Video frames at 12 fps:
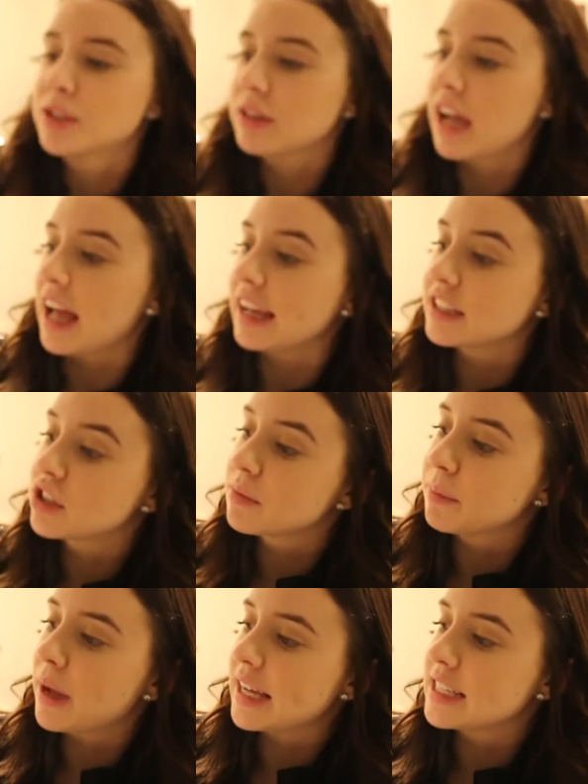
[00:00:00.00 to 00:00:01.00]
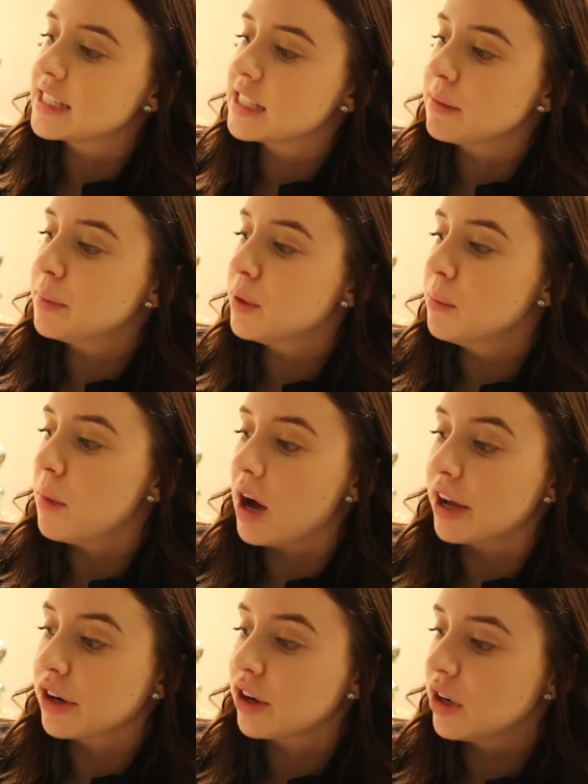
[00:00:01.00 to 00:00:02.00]
So yeah, it's by Simple
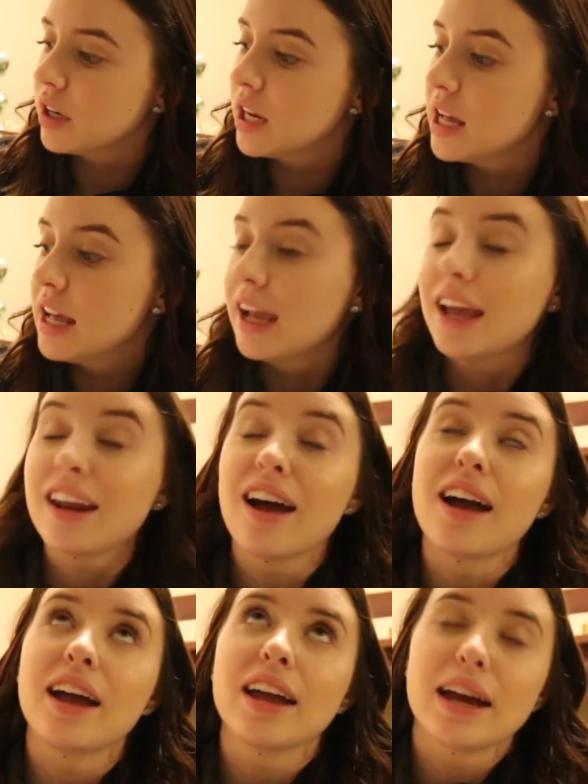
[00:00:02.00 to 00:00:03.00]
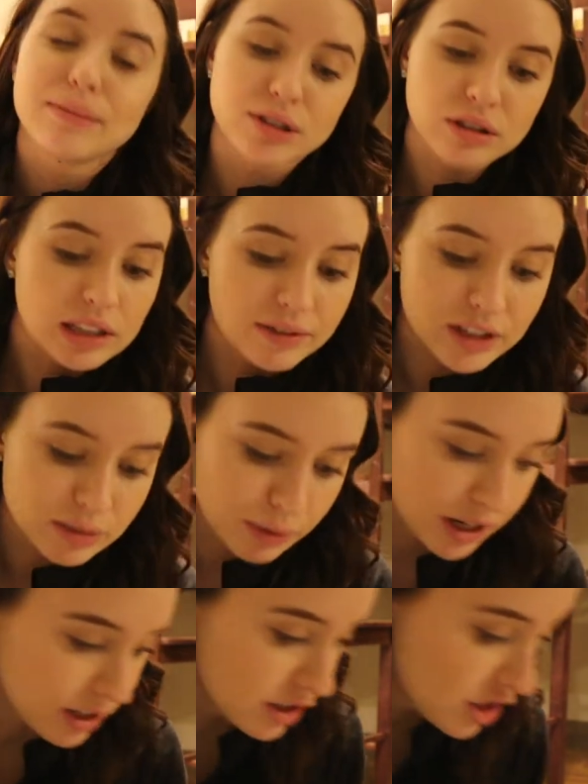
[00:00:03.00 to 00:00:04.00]
Modern, and I absolutely love this
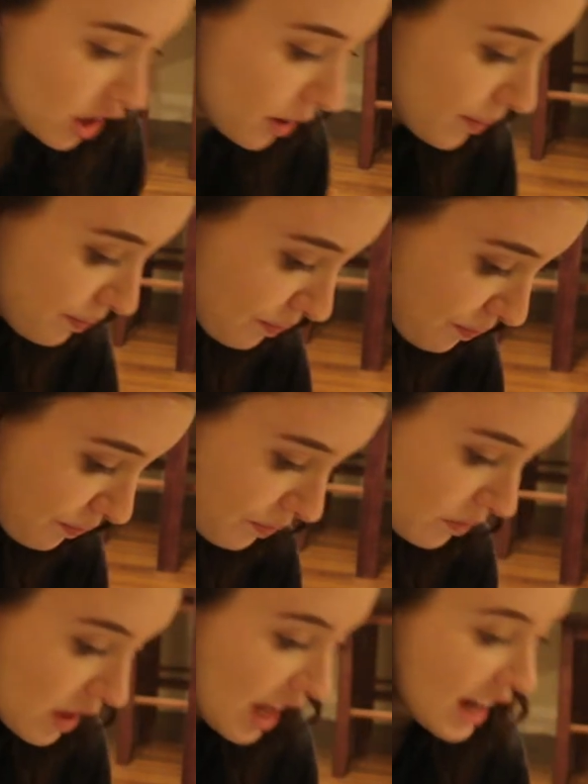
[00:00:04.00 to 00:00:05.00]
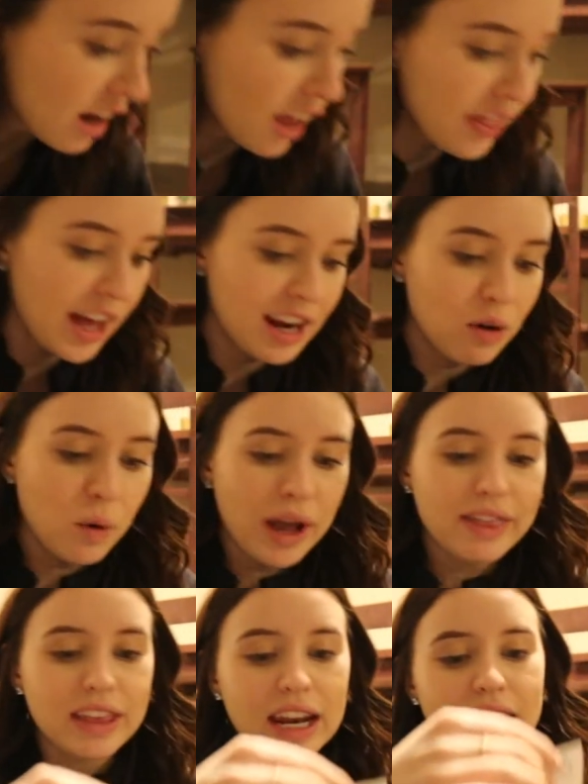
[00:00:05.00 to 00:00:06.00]
brand. So I got that. Oh, and then